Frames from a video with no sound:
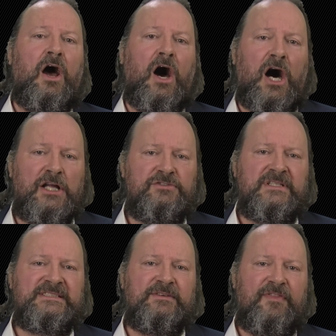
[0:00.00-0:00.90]

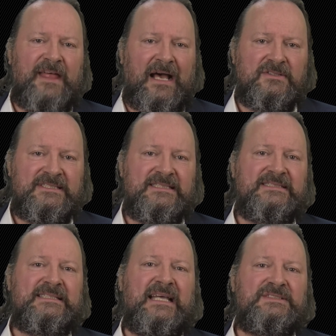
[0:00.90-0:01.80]
Hundreds of
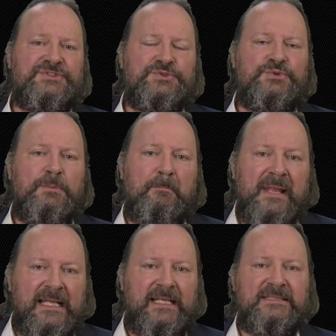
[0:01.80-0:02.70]
thousands and soon
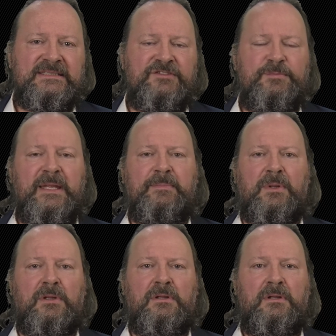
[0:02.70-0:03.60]
millions of
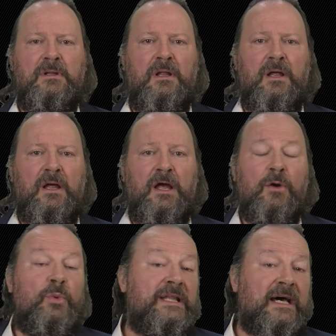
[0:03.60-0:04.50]
people,
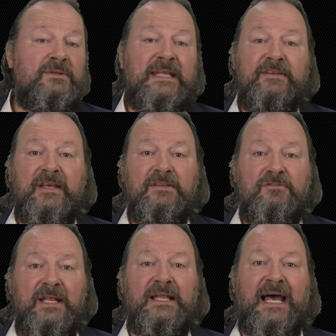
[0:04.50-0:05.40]
without even
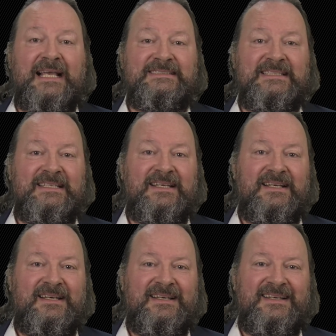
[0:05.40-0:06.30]
realizing,
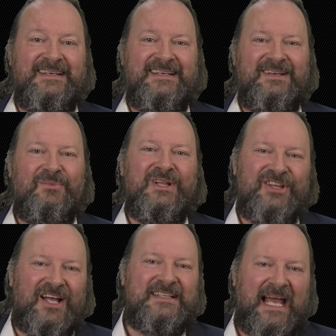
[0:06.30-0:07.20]
will
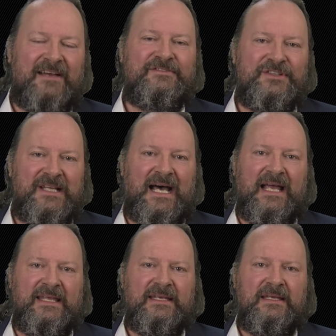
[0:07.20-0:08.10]
not have to
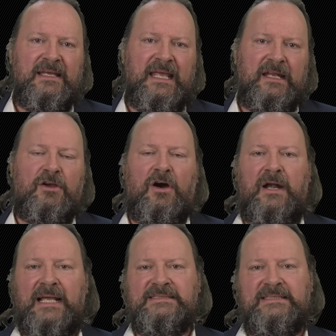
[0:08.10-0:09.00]
die in car
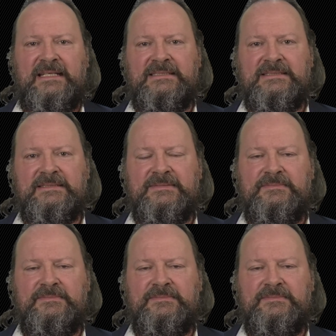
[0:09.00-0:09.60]
accidents.